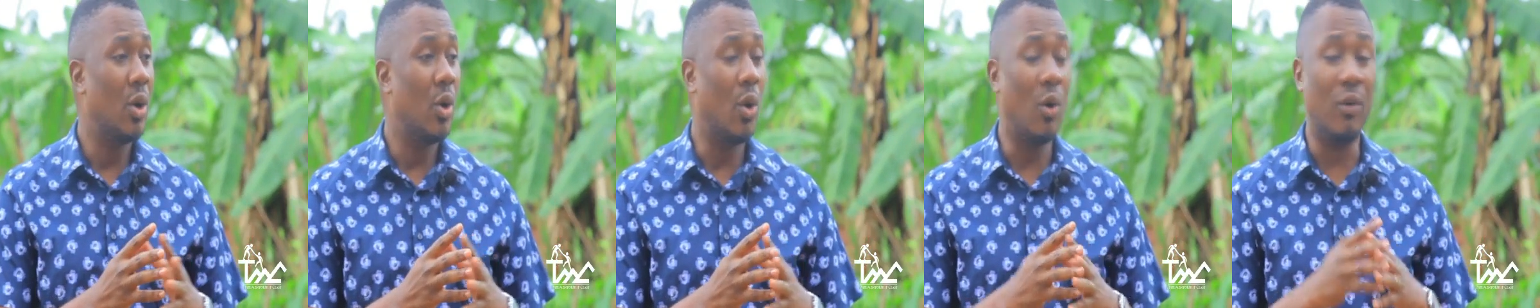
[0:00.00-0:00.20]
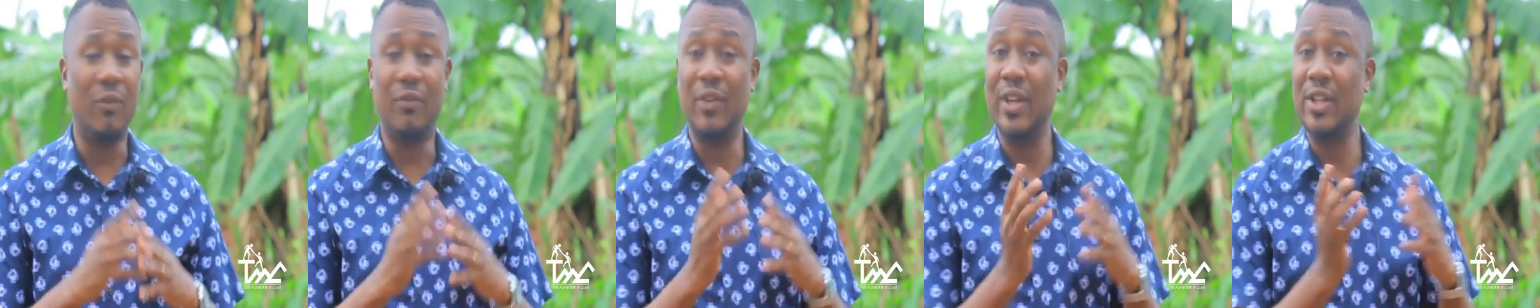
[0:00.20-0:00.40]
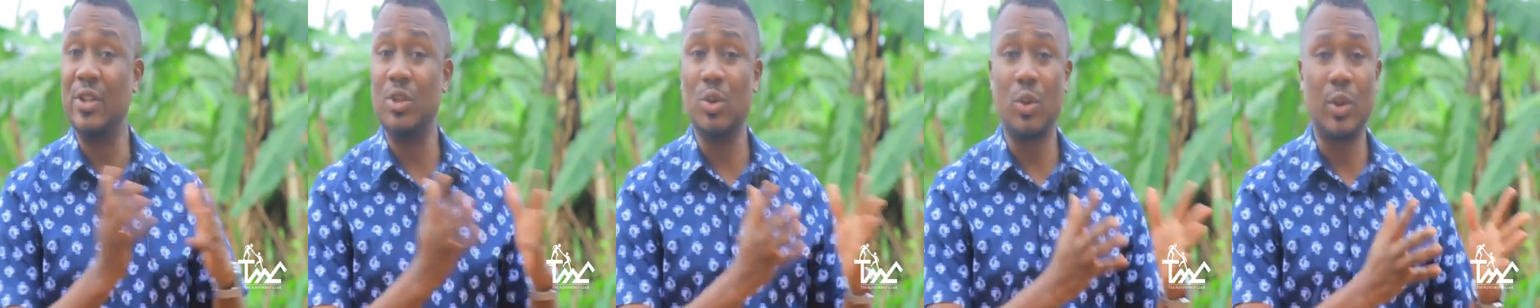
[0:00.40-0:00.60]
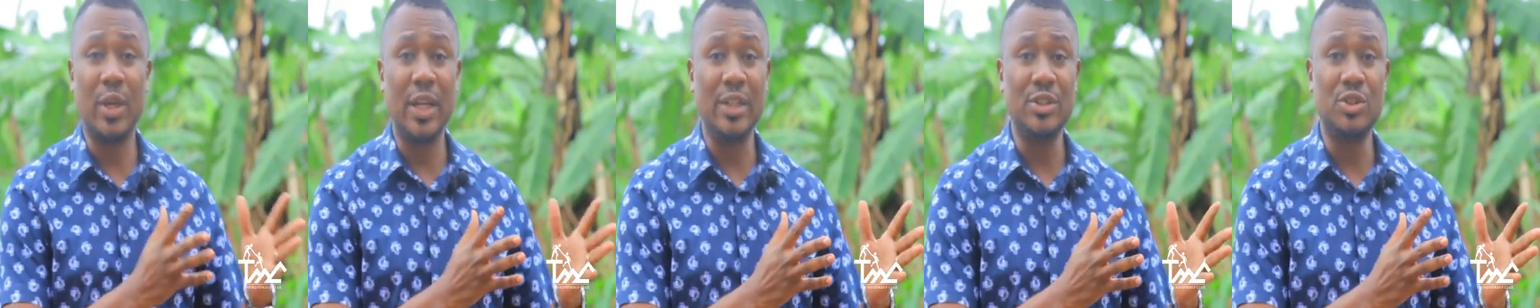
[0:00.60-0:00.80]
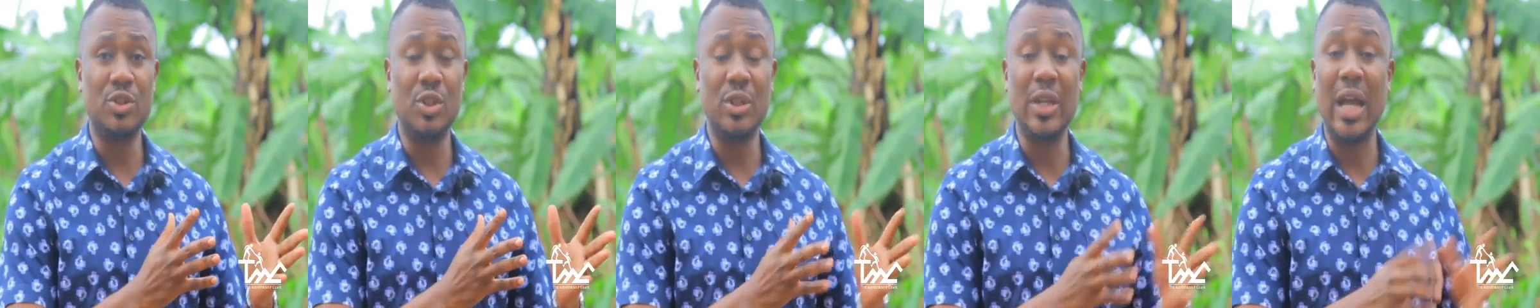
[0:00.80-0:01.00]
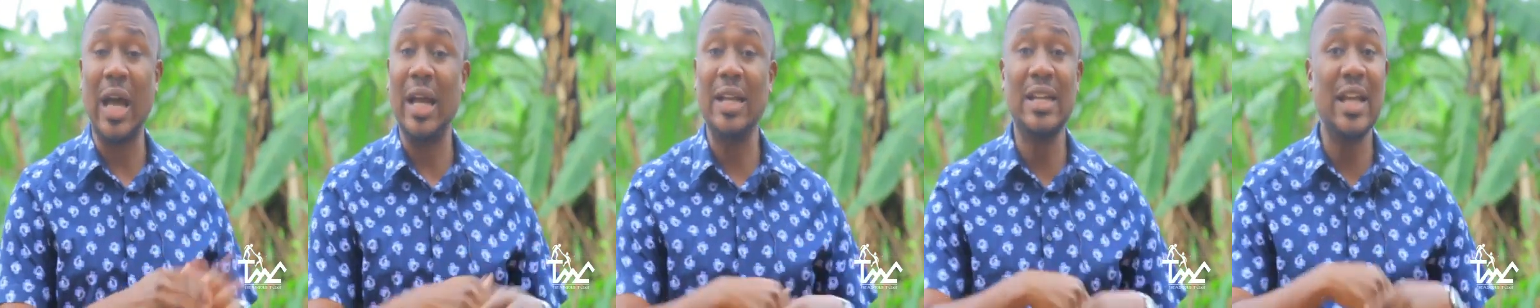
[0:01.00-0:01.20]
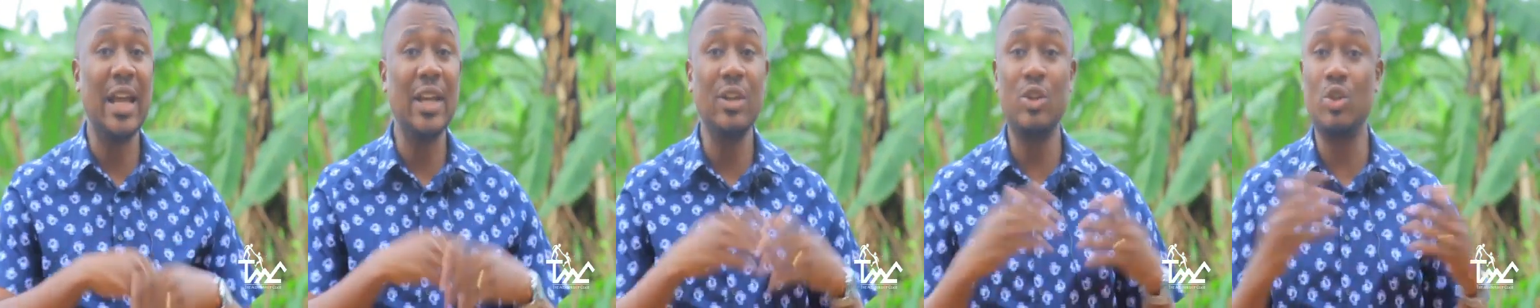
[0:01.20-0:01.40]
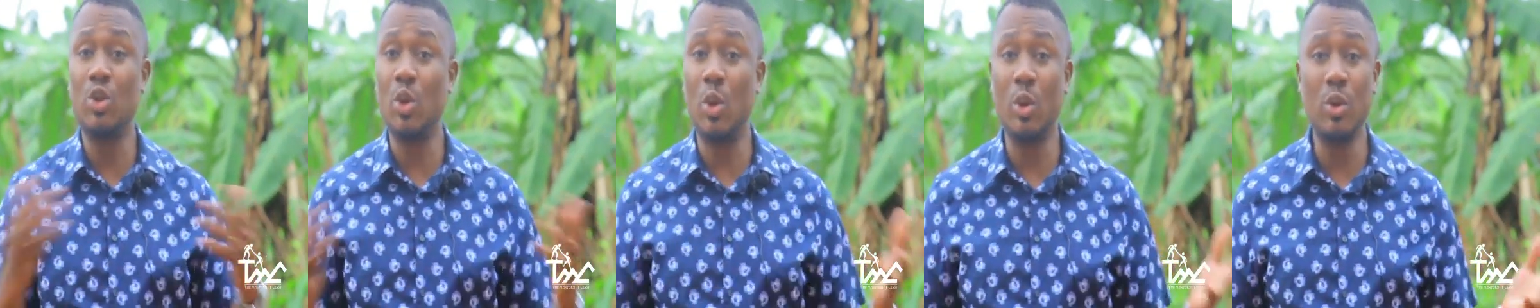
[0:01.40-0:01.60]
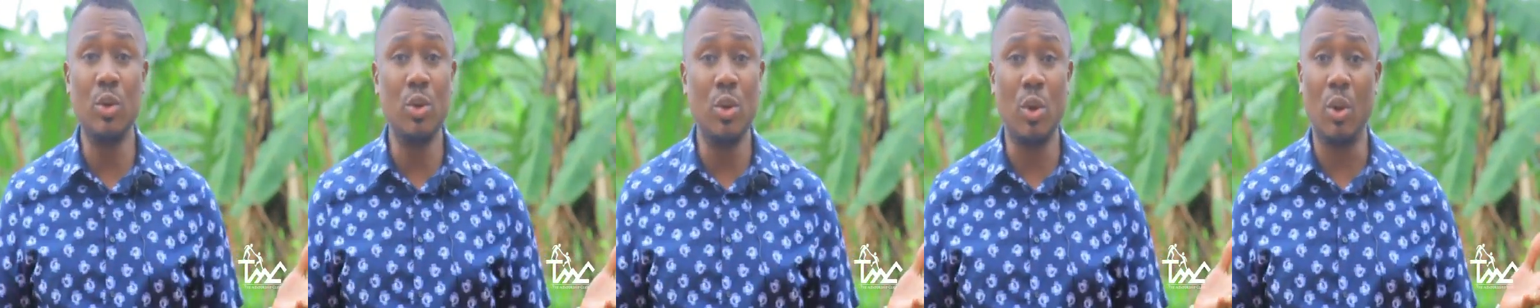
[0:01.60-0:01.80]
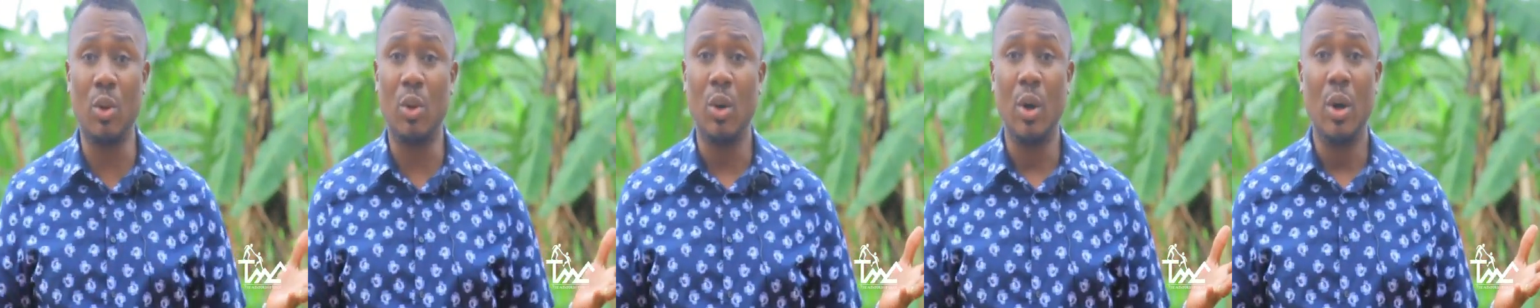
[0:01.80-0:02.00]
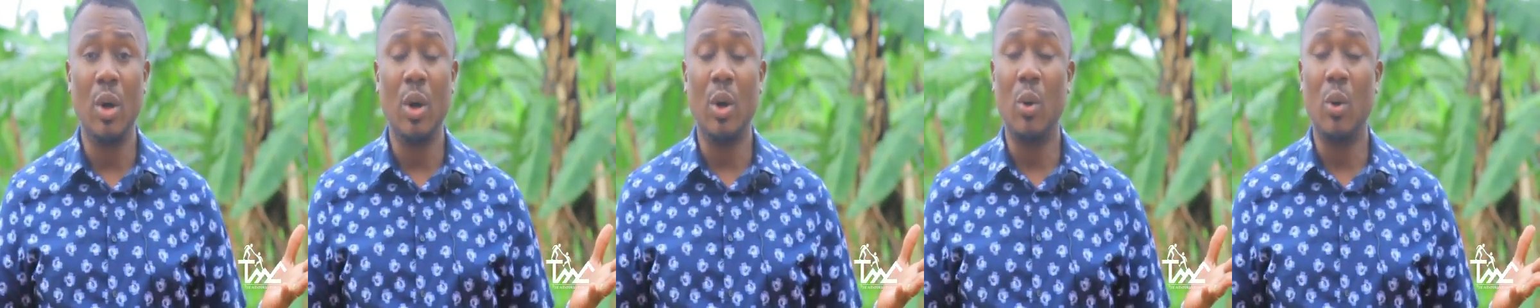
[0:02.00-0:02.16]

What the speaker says: of education, and I don't know